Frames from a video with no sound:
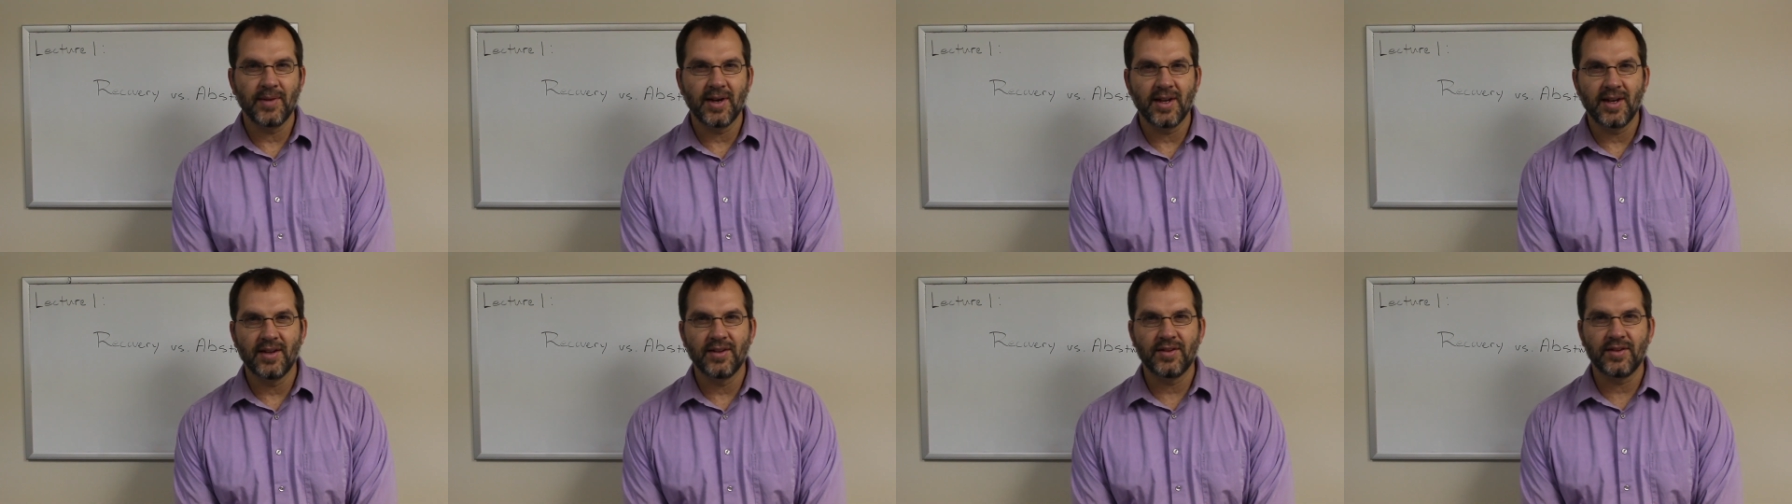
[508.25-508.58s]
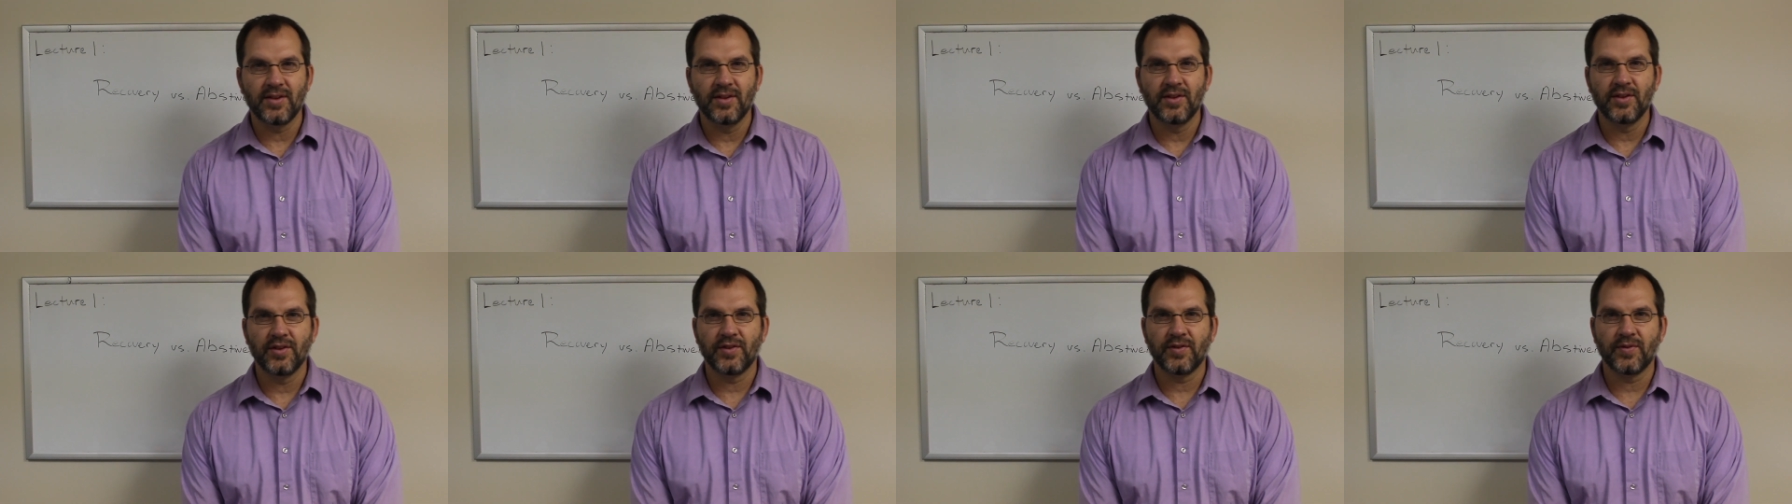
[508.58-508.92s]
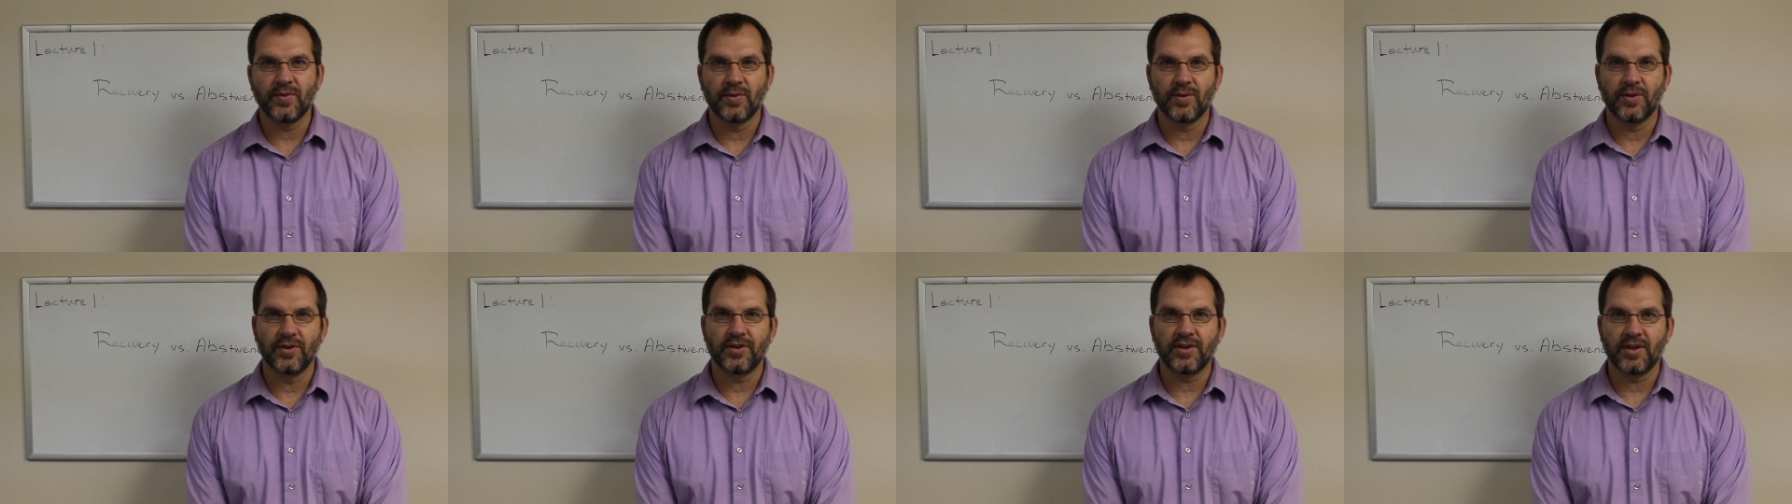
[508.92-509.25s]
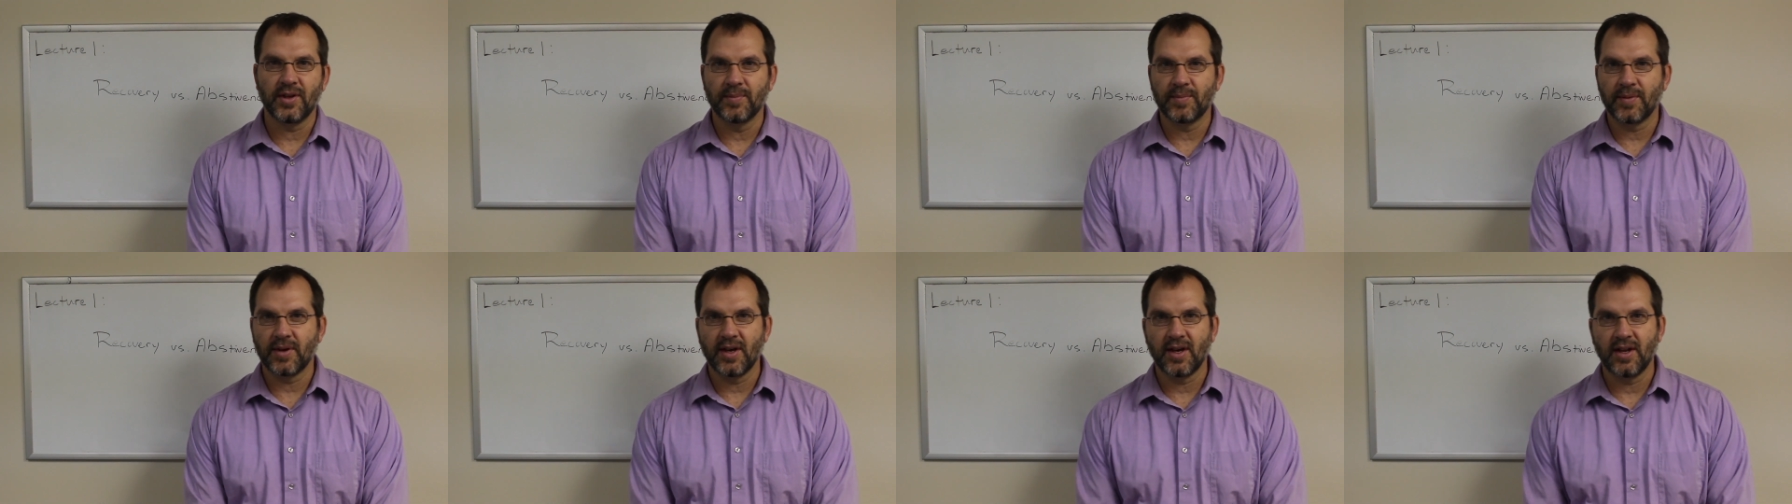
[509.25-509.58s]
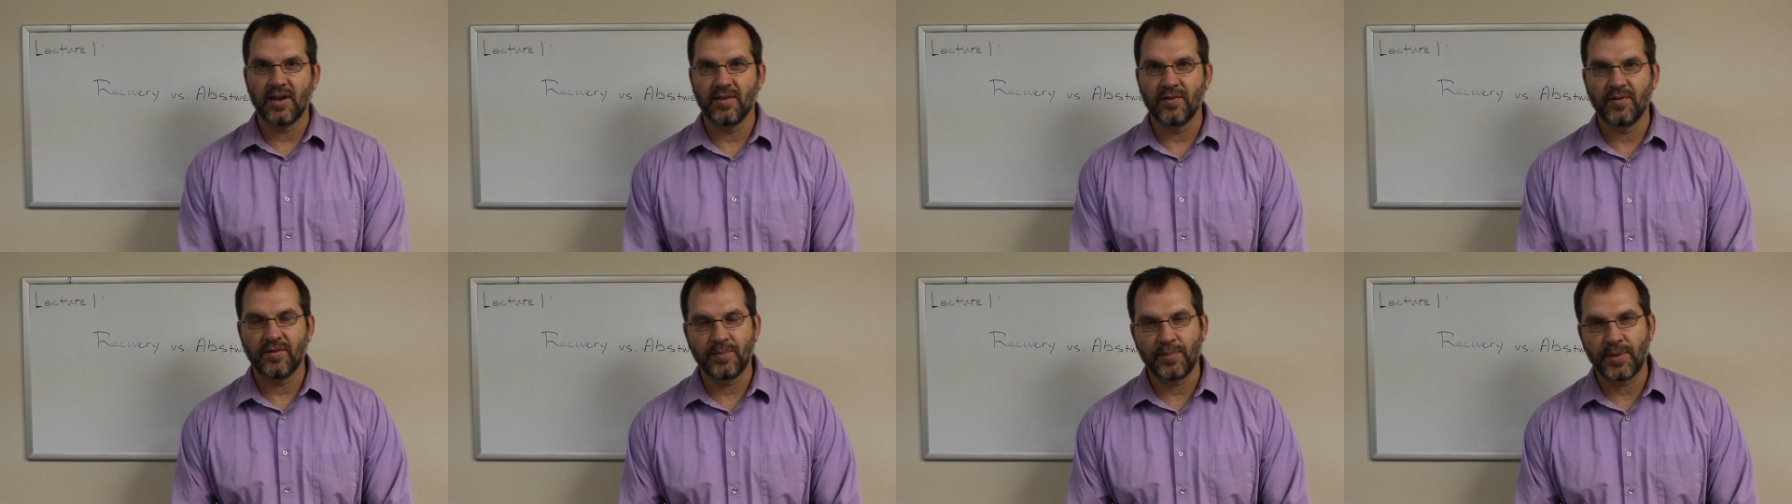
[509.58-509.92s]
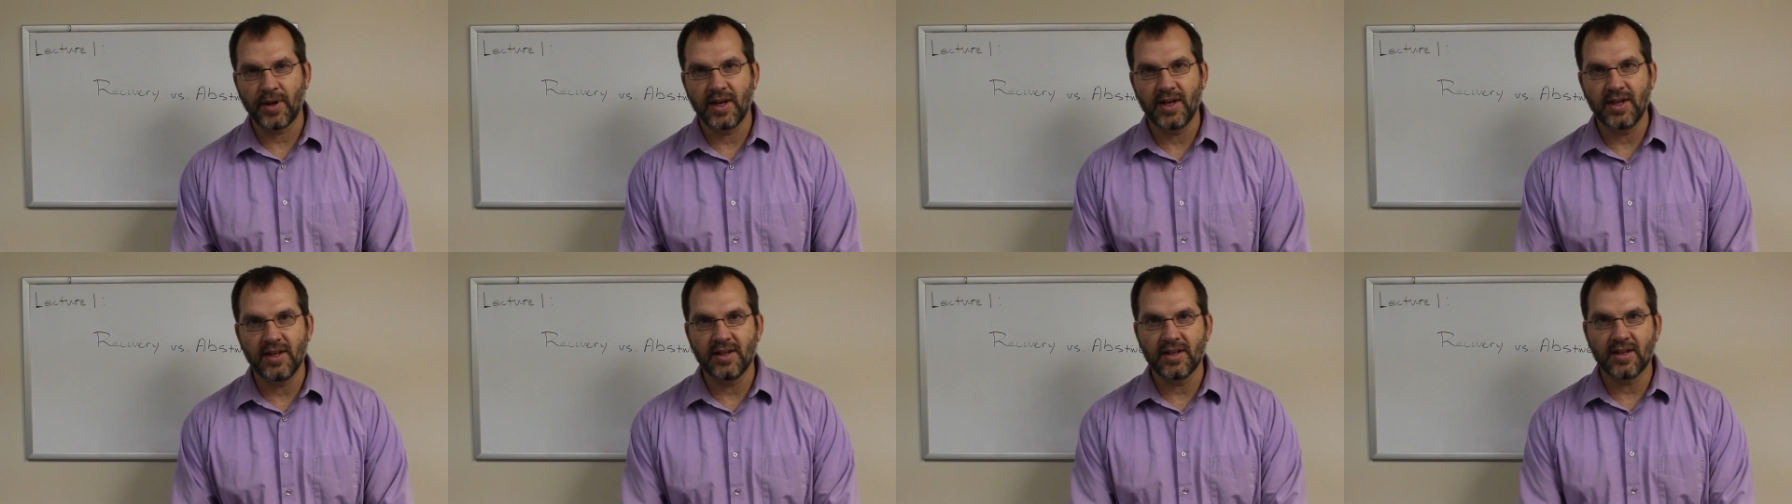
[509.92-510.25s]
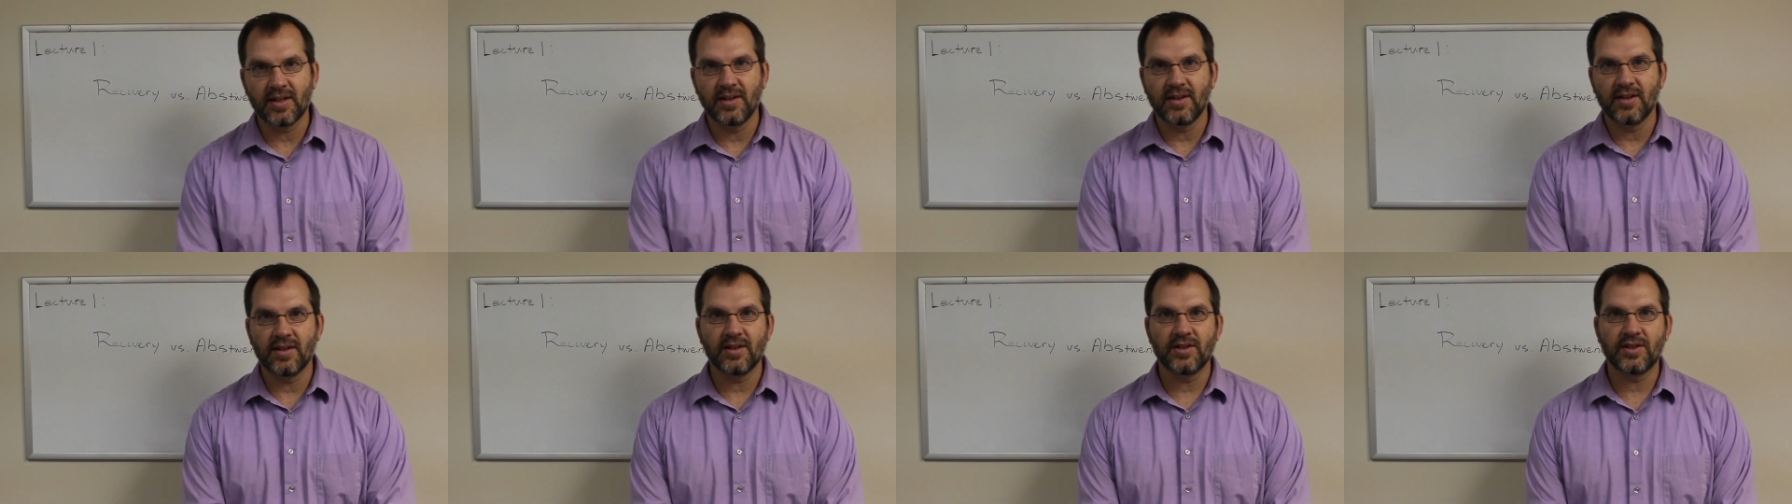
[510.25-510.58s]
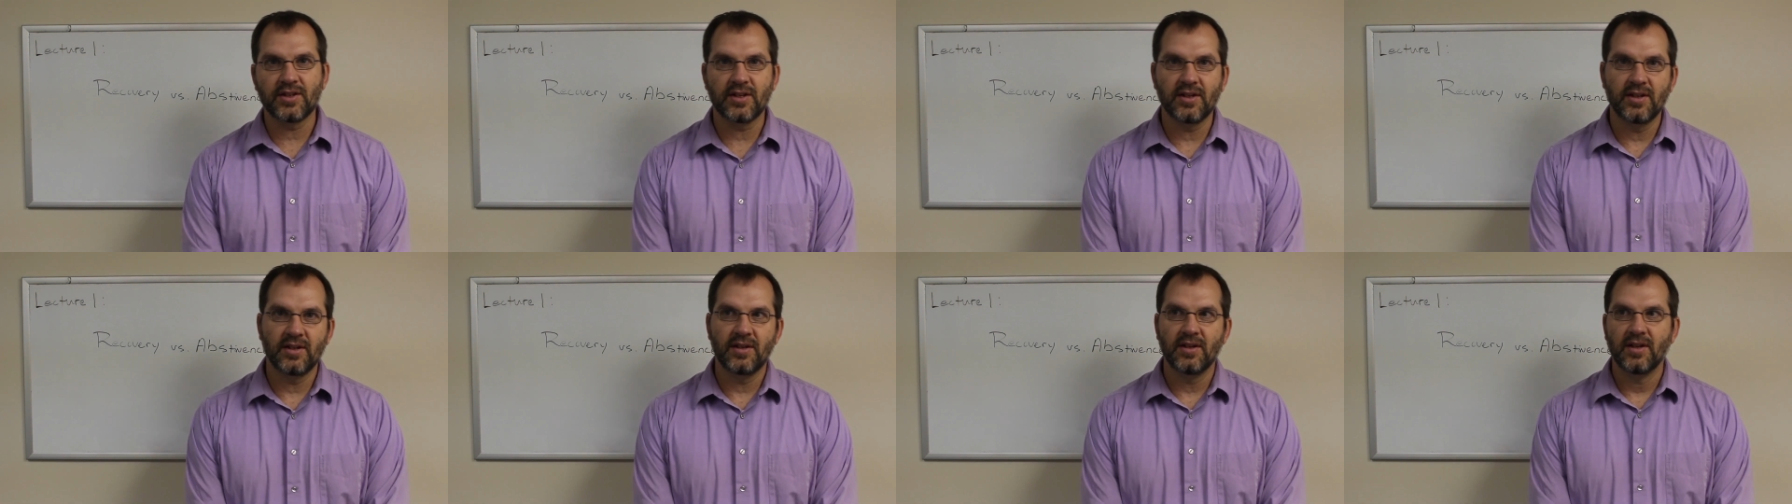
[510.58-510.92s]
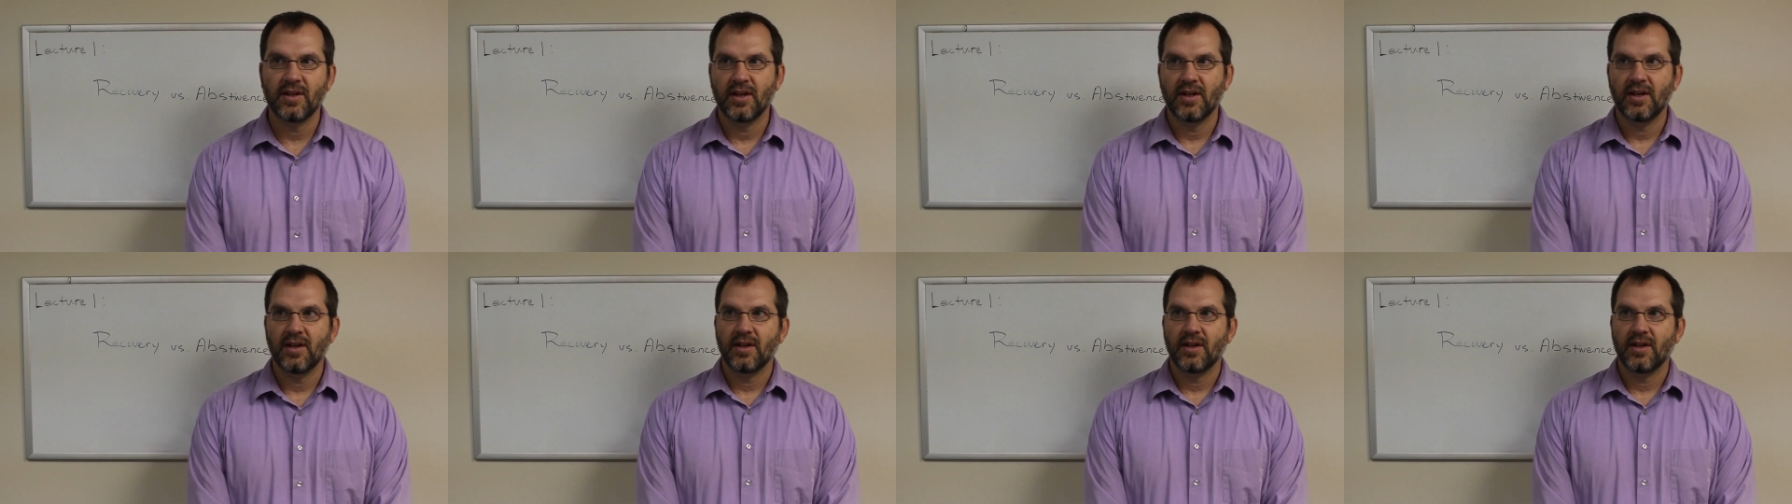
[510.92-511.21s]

medicines for some kind of pain condition.